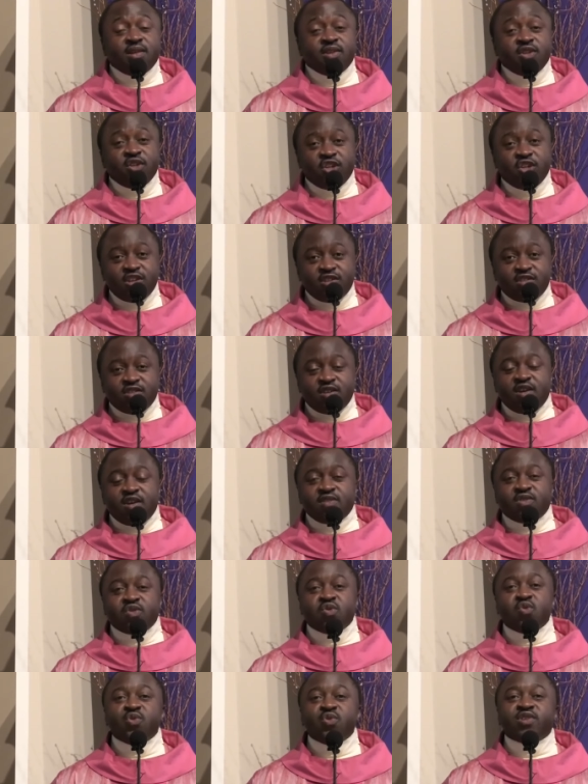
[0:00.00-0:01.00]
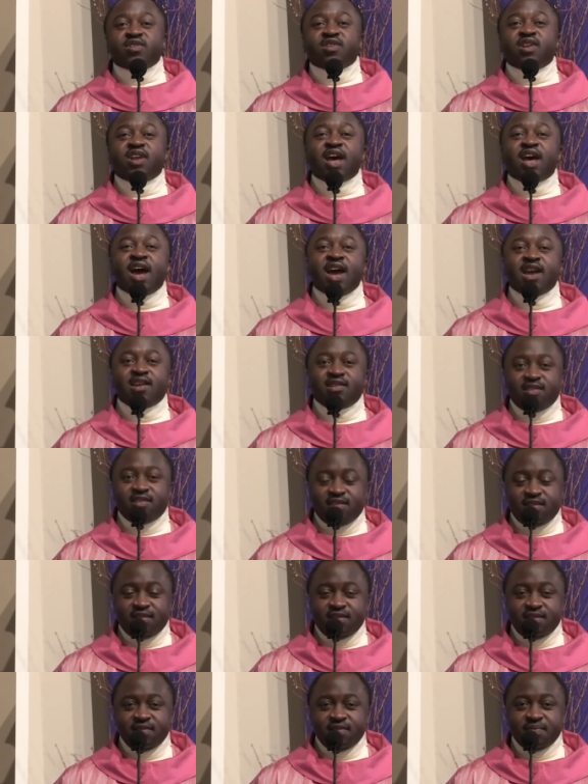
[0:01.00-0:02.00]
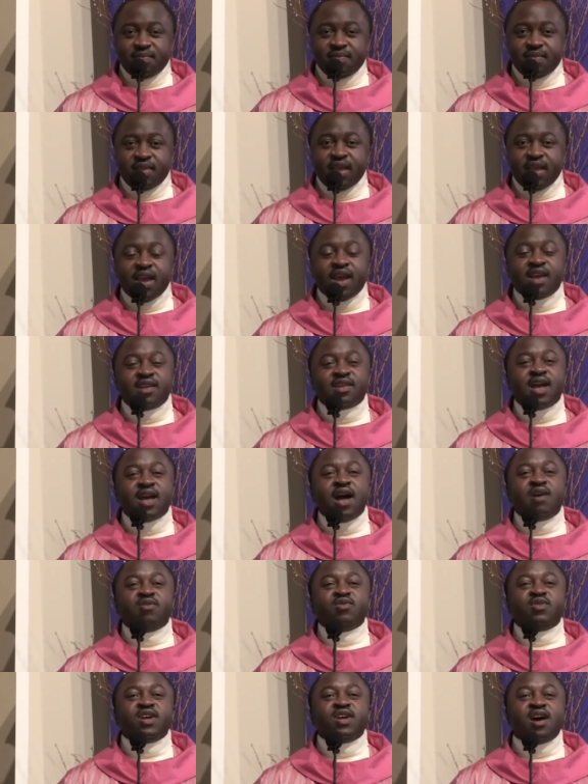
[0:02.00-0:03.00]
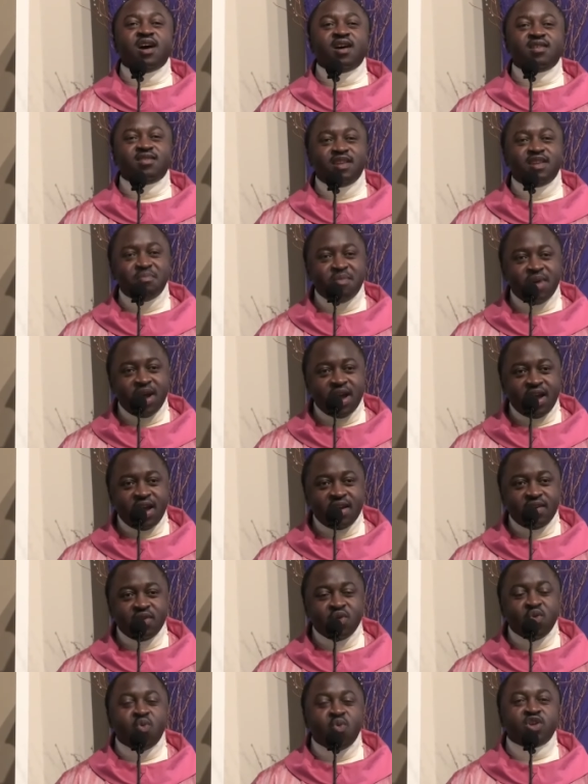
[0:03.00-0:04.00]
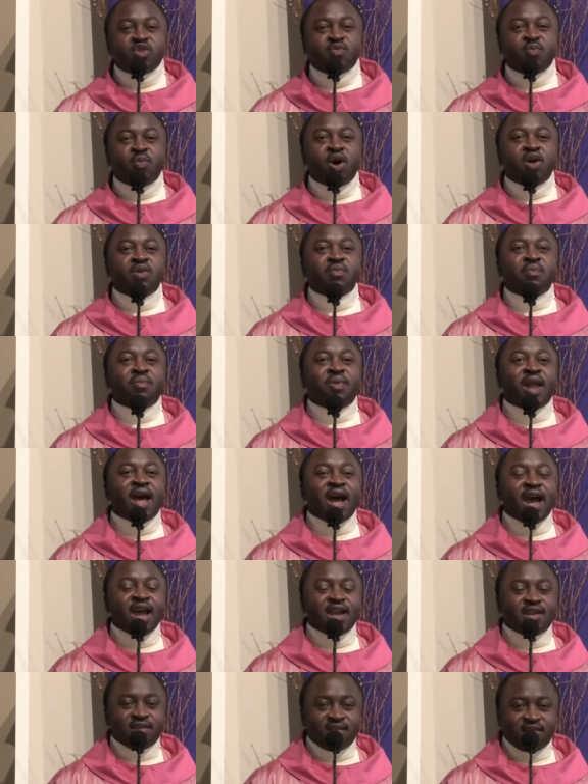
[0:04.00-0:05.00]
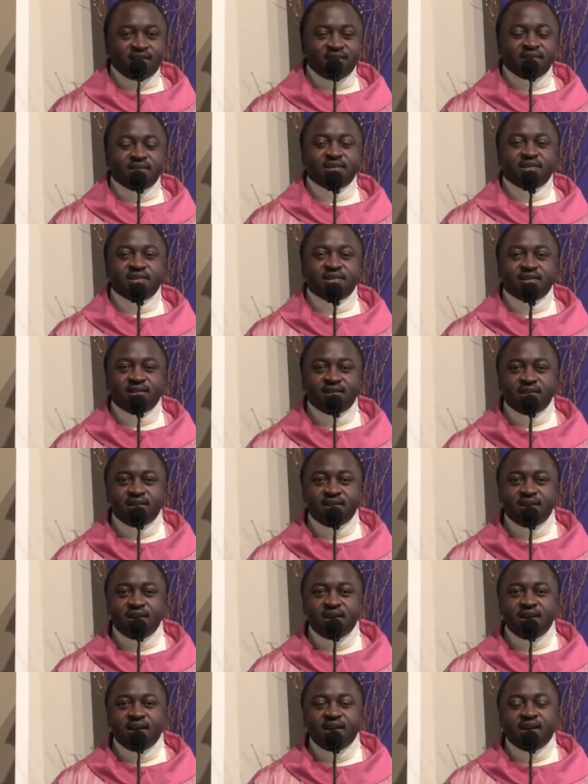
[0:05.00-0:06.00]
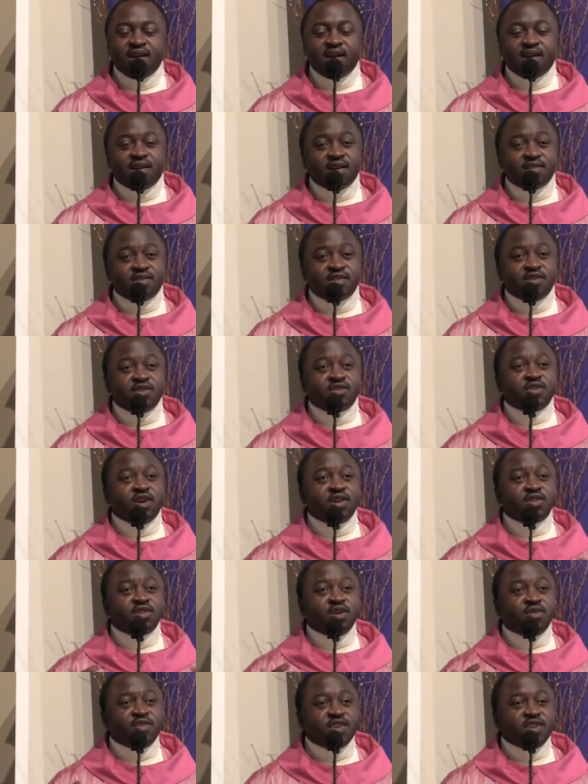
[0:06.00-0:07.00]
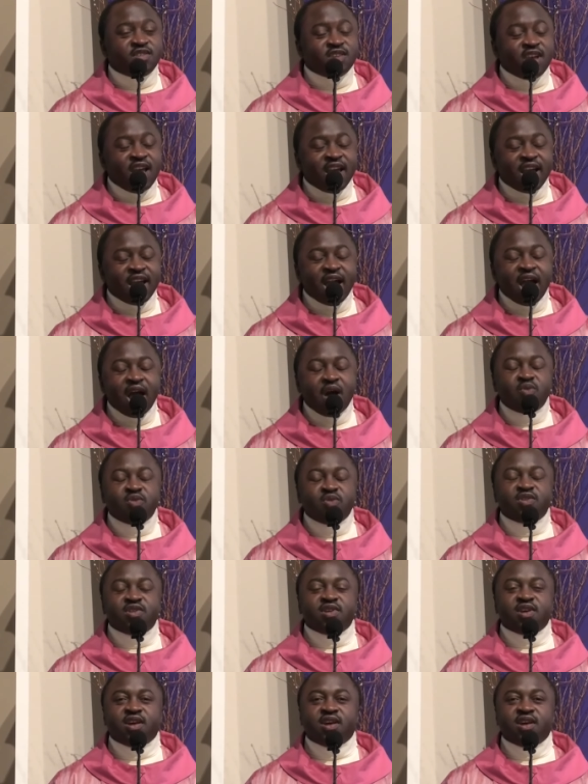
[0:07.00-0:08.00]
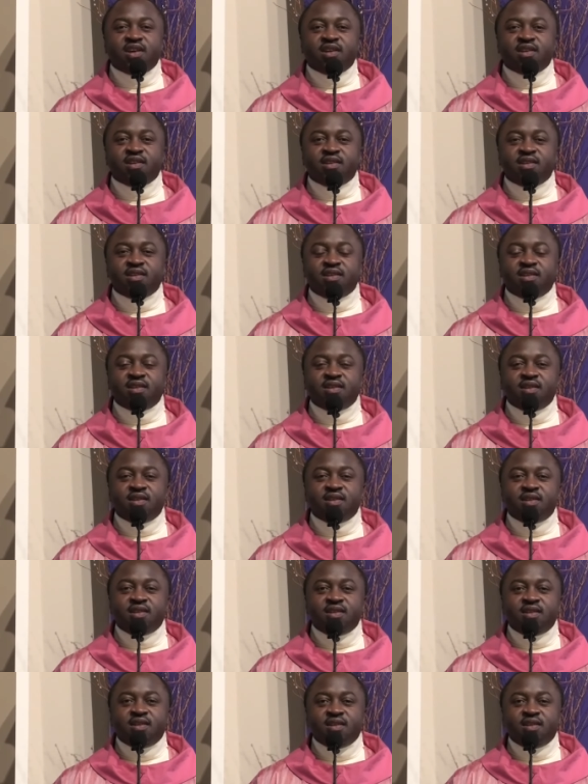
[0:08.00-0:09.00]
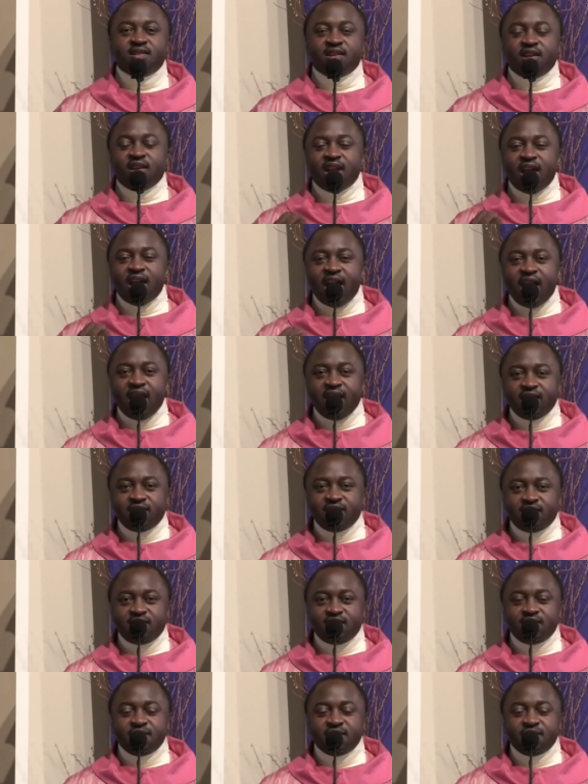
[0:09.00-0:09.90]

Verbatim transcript: Jesus, who is light, encounters the man who was born blind. And as a result of this encounter, the light